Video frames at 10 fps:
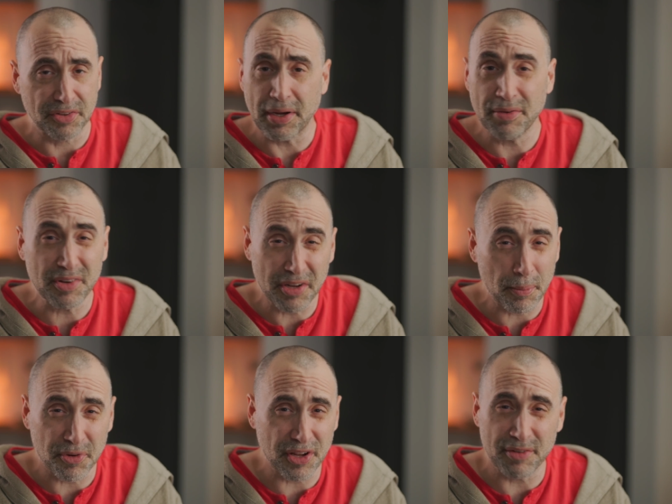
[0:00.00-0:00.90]
ten, even
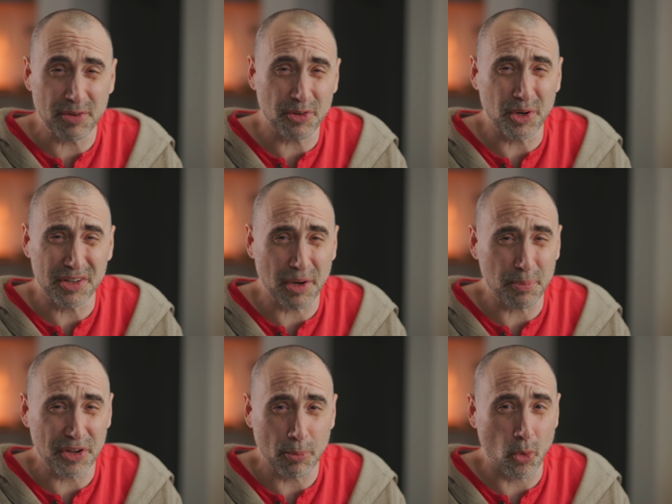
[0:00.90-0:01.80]
10%, I mean, it was only
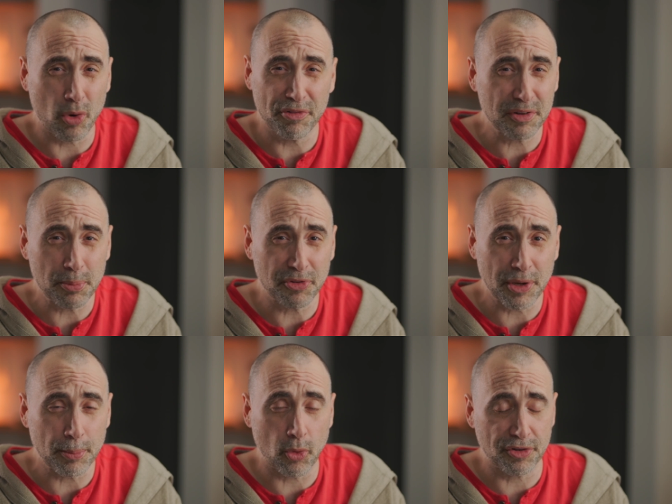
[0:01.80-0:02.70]
10% more,
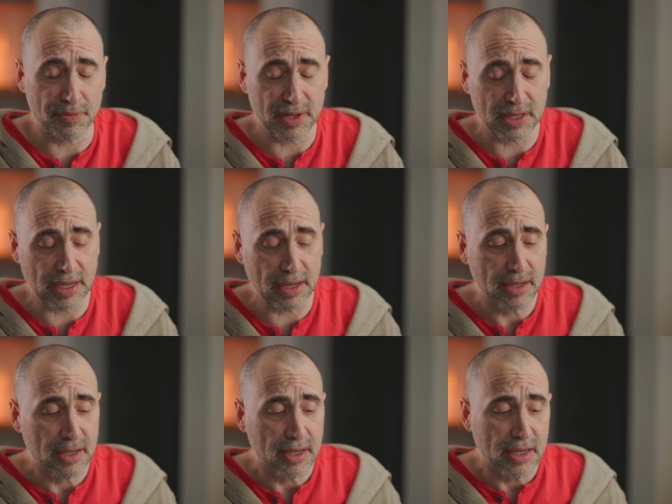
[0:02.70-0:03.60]
15% more, something like that.
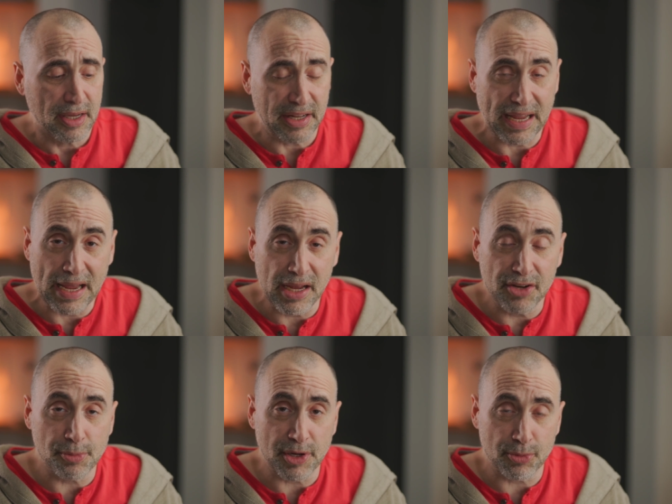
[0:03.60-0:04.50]
They
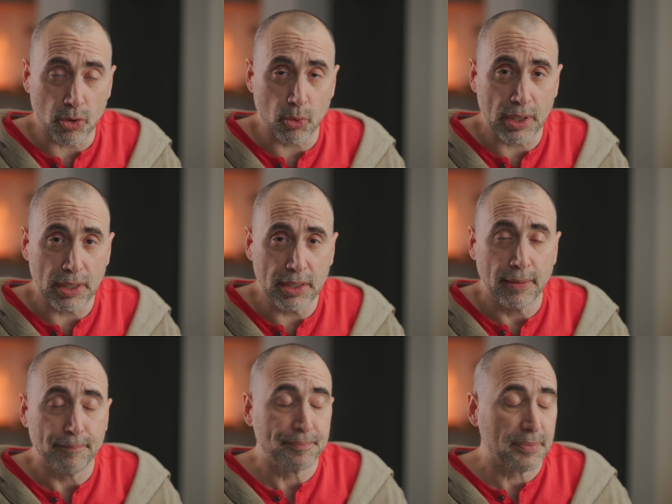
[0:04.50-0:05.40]
aged much more
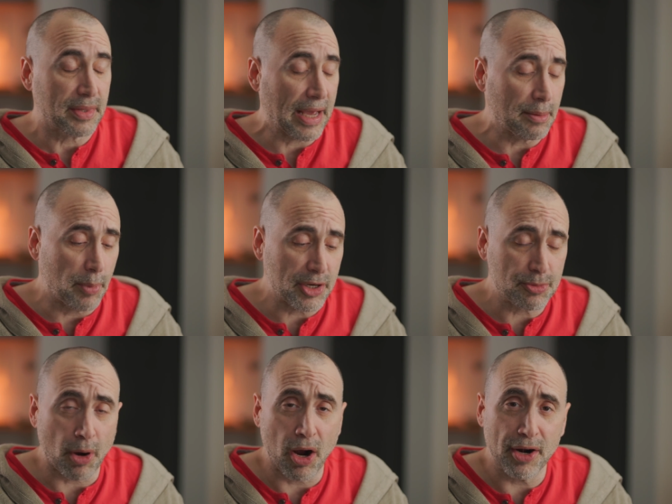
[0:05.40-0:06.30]
quickly. They had
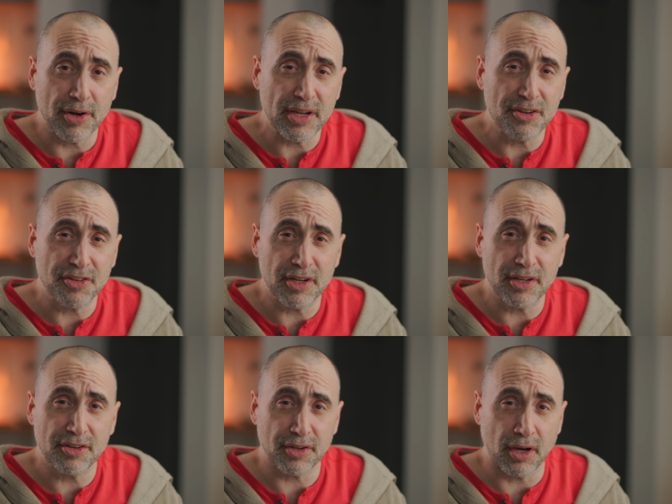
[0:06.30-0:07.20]
much higher
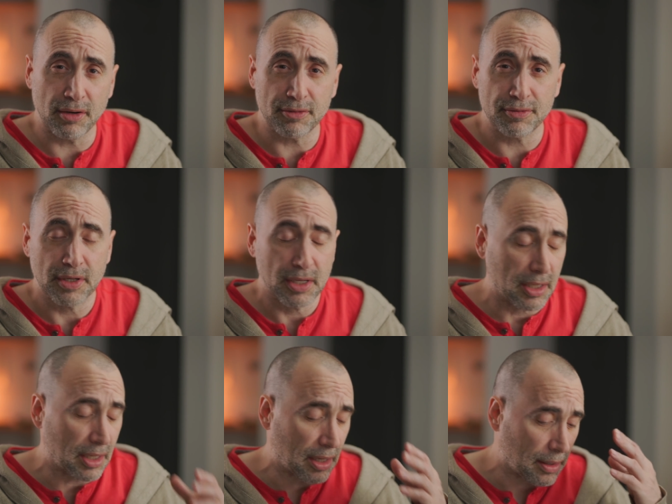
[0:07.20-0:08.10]
incidence of
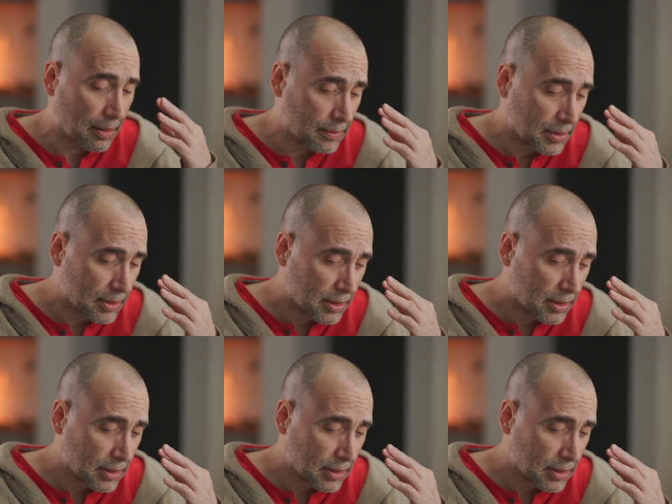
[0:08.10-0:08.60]
uh,